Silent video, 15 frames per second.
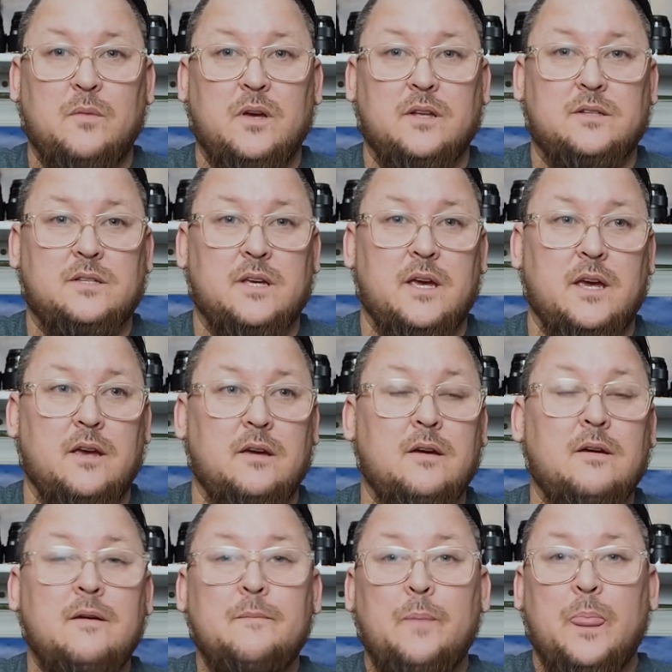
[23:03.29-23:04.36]
It's a
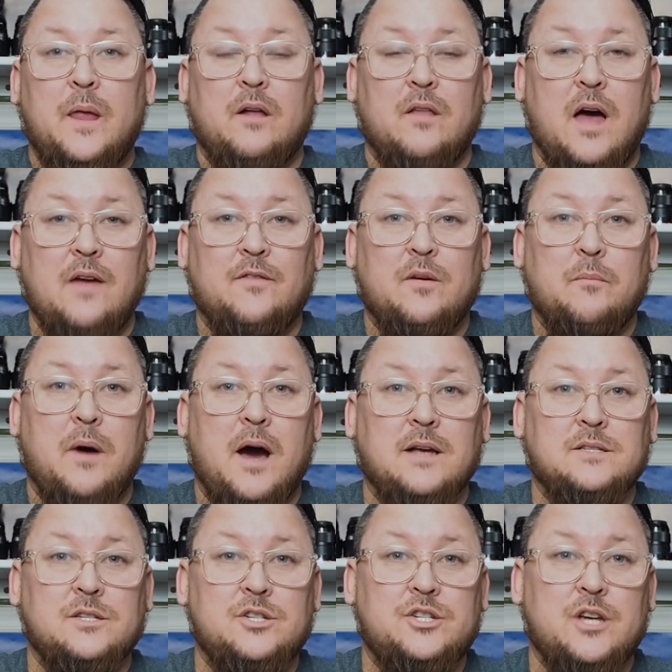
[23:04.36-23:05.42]
live
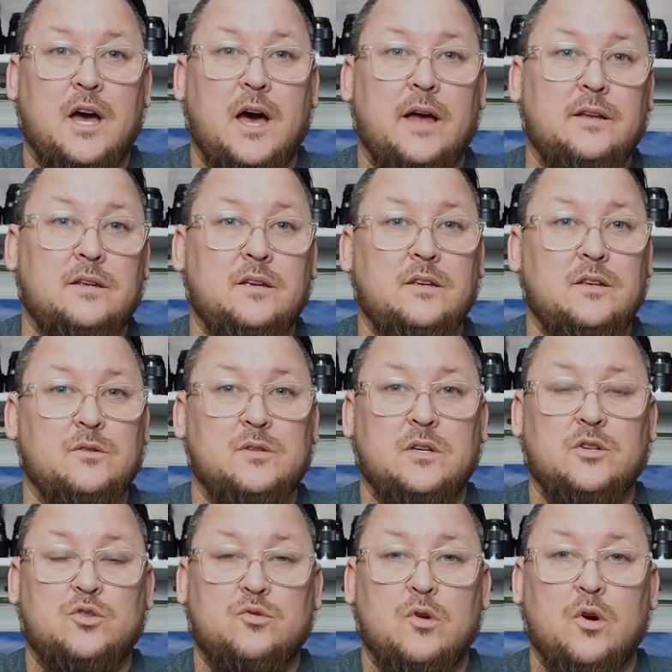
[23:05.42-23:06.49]
composite shot using
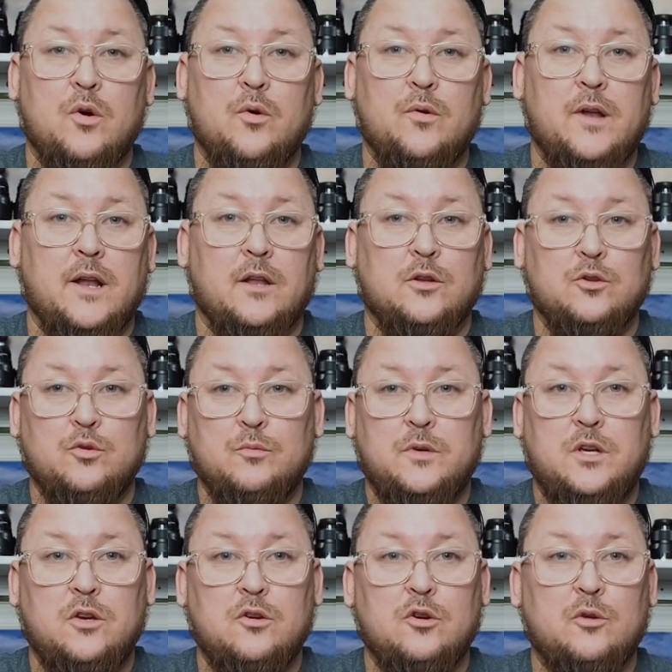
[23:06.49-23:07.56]
a drone and a lume
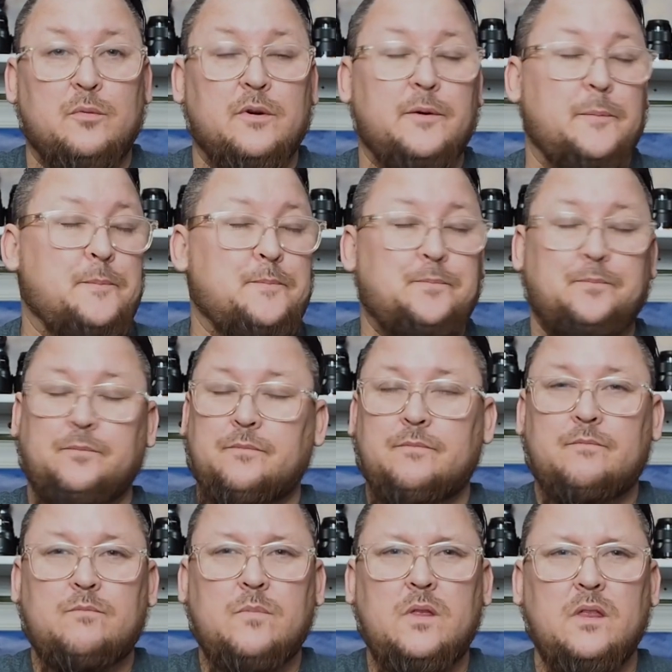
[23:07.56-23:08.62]
cube.
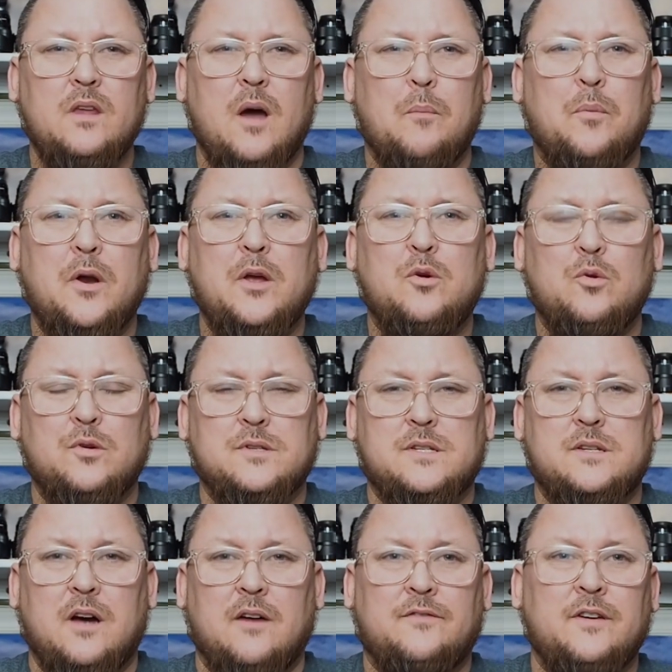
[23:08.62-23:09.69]
Pretty cool
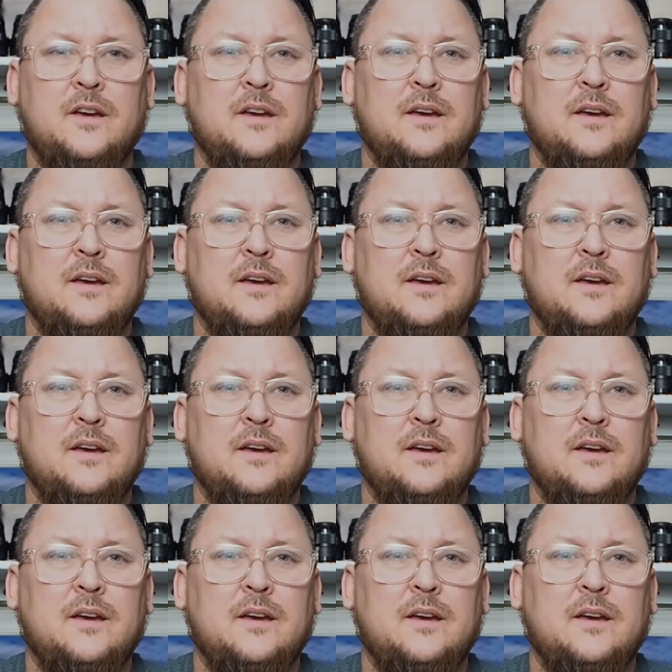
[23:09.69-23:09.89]
stuff.